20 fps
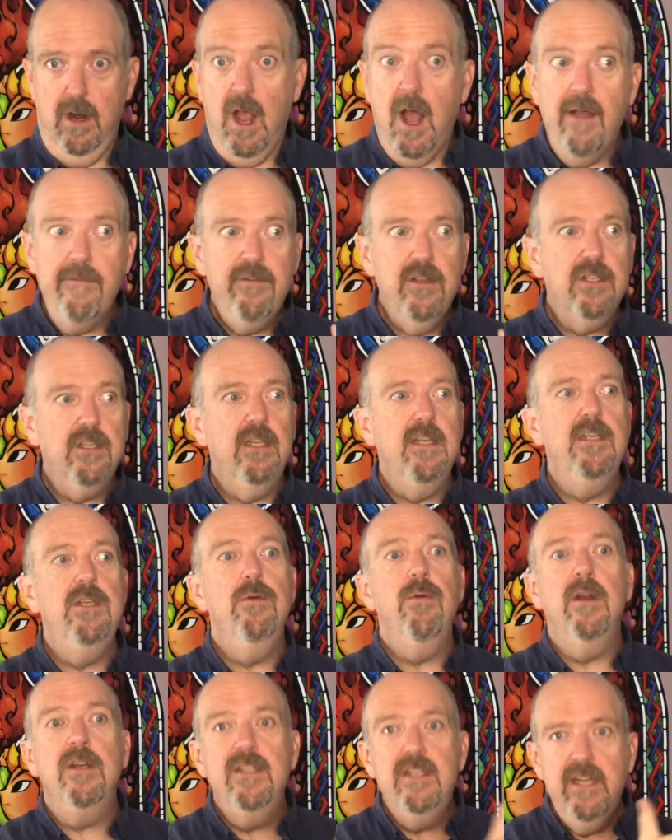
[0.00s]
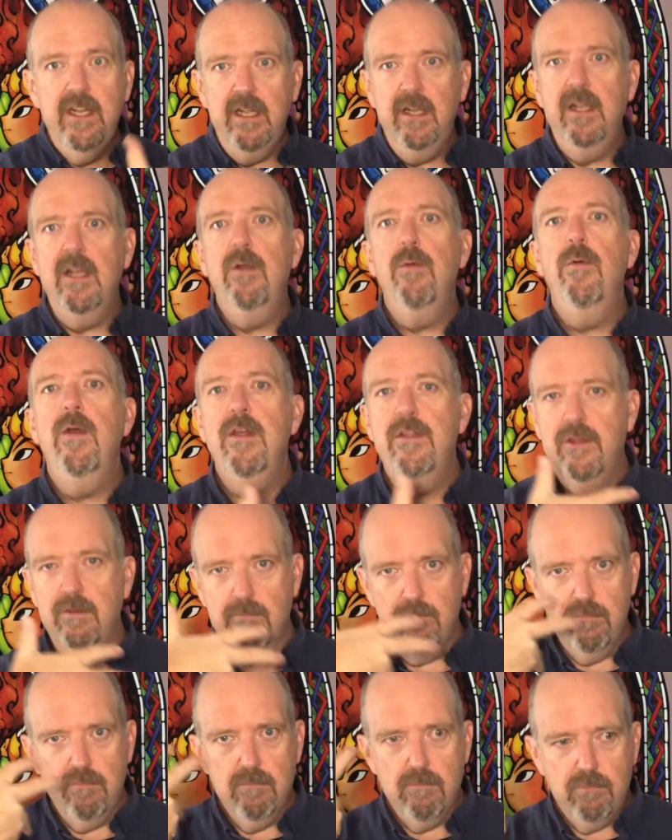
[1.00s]
Obviously, you are dealing with
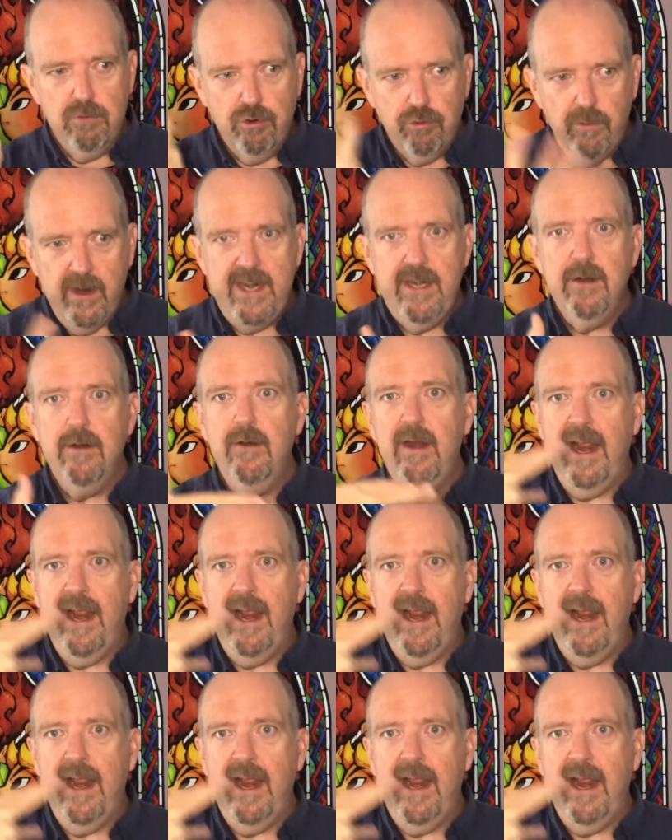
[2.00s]
greater